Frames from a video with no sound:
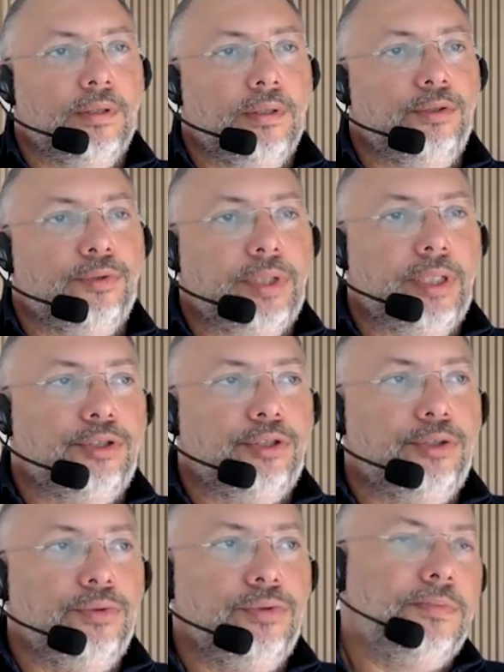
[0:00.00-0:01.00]
You can
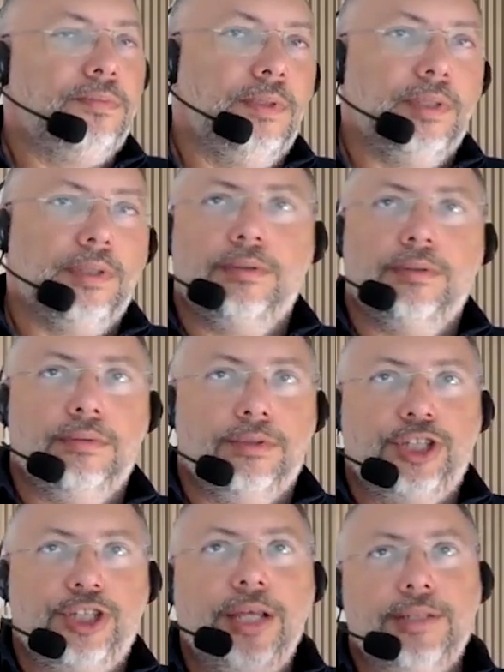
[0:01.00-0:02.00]
choose
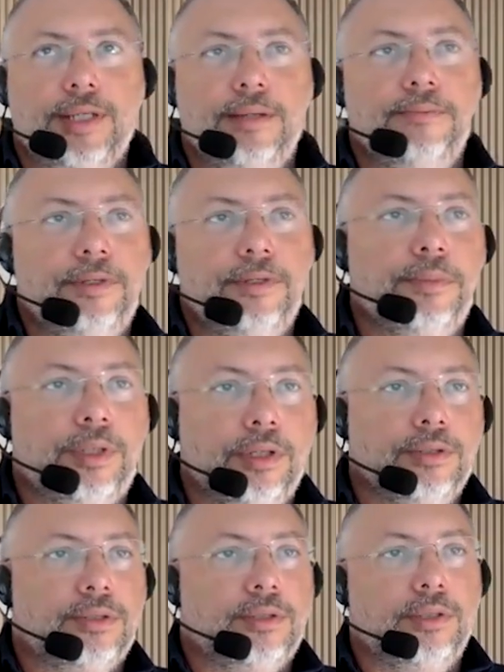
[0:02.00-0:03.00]
change something
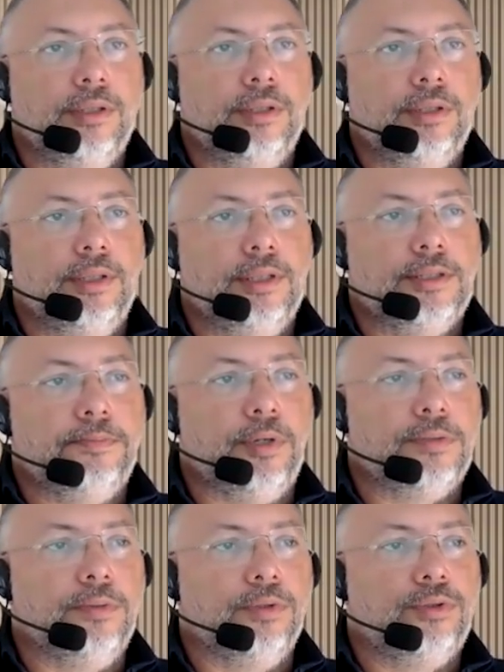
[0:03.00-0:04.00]
because it's
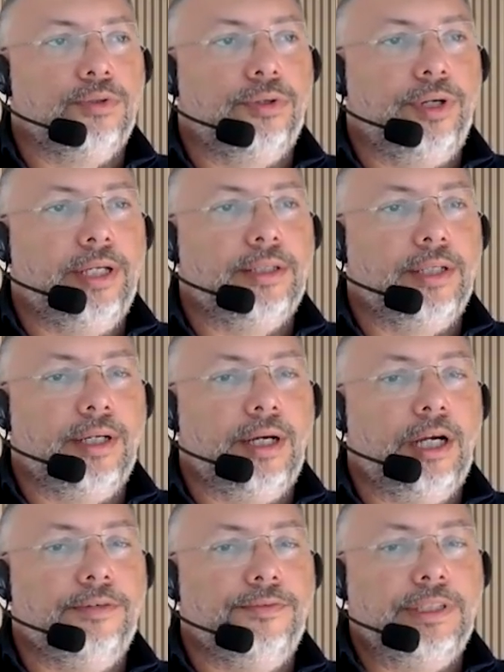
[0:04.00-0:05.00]
possible to create a
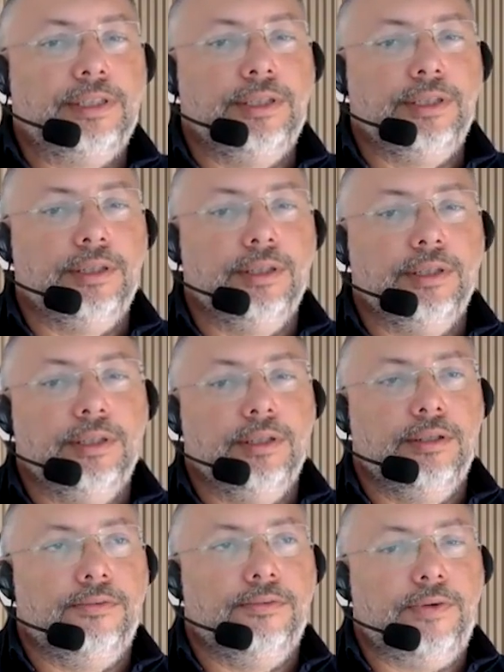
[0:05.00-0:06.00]
RVT
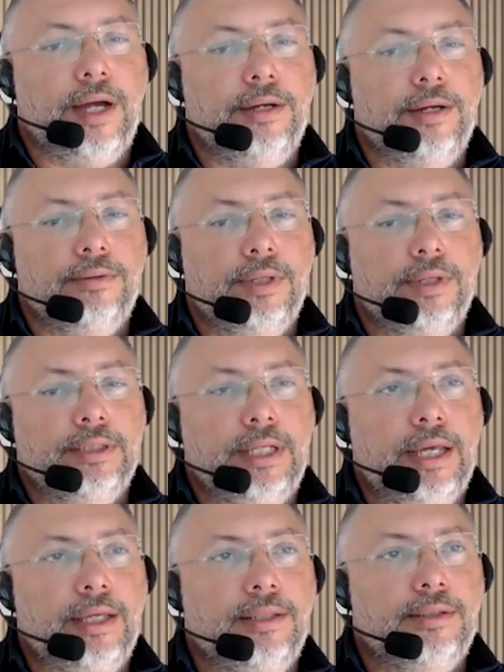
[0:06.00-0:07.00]
file at the
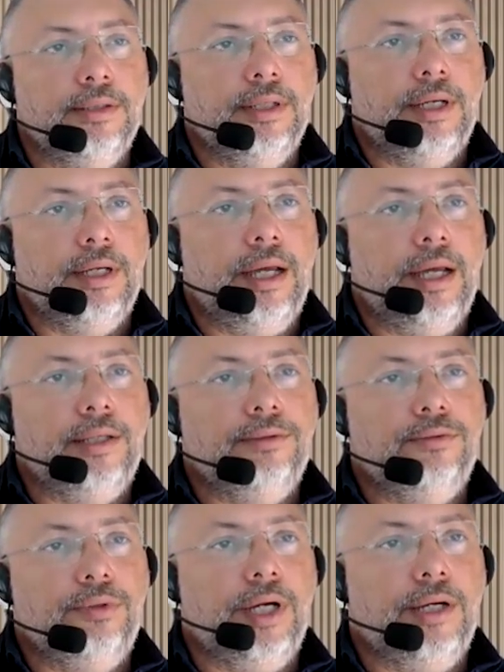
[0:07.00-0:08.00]
end, and
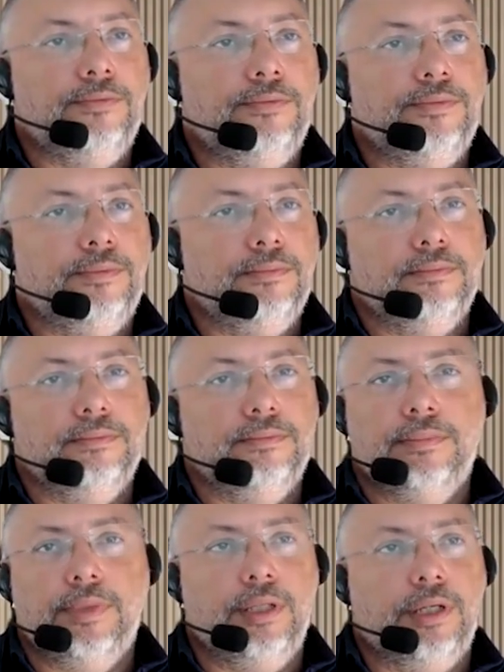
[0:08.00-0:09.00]
we have
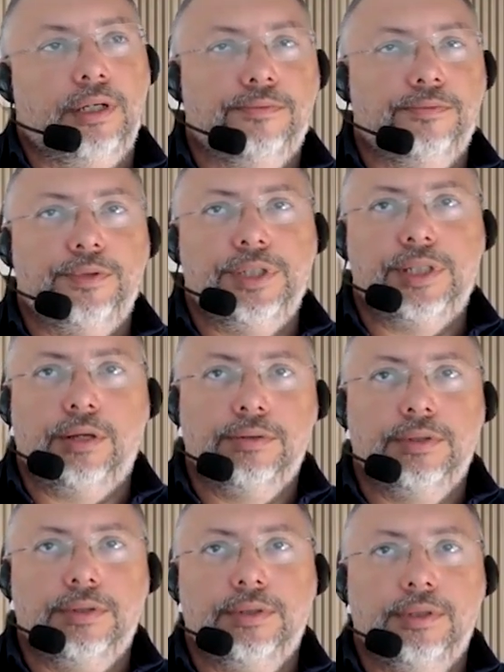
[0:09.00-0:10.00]
a lot of
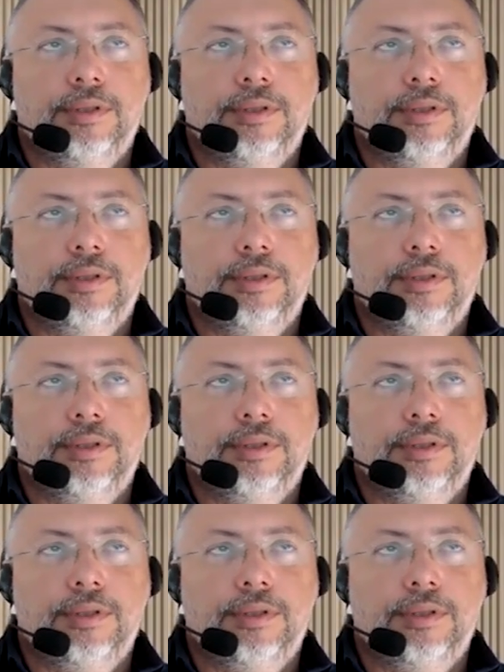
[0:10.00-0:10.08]
results